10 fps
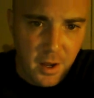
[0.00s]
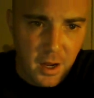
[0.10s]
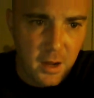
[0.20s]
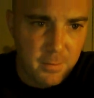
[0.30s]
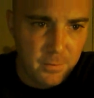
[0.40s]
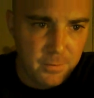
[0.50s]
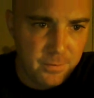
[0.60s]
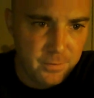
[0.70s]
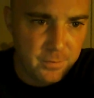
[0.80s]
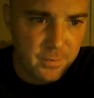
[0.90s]

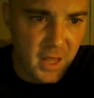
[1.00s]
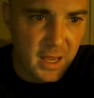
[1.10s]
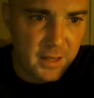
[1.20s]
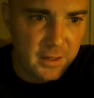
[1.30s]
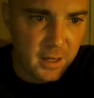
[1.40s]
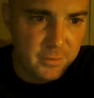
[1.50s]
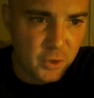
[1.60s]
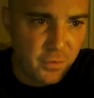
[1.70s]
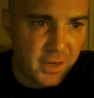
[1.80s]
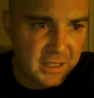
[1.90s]
And
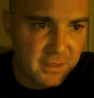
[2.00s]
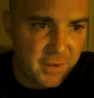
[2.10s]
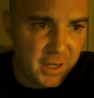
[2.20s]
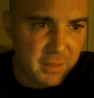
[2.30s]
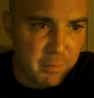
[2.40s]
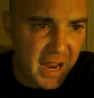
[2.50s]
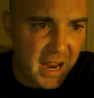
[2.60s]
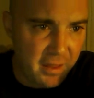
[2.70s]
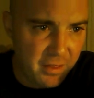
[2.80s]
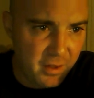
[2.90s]
don't forget to fucking
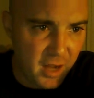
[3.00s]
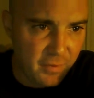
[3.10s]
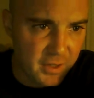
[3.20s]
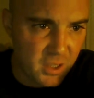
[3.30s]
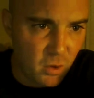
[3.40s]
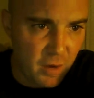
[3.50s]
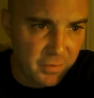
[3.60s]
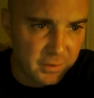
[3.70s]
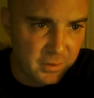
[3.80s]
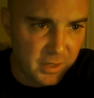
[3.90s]
bathe every so
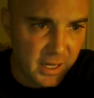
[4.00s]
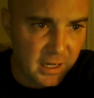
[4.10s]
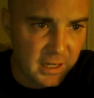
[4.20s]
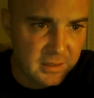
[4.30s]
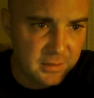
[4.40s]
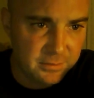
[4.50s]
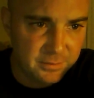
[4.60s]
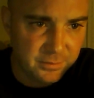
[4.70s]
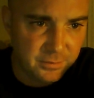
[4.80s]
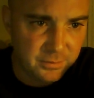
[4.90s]
often. Okay, guys?
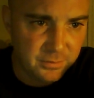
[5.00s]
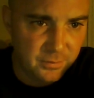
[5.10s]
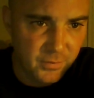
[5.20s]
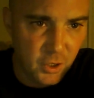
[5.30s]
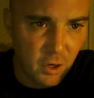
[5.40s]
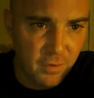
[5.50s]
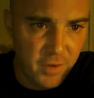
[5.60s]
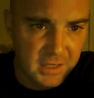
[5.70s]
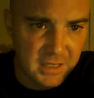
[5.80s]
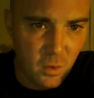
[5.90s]
Y'all
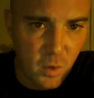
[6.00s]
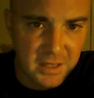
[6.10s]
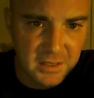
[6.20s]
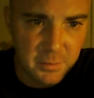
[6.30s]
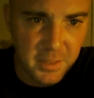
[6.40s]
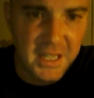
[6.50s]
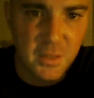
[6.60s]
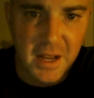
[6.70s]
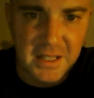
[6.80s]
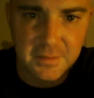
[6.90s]
fucks out west. But
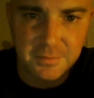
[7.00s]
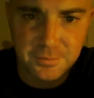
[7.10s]
anyways,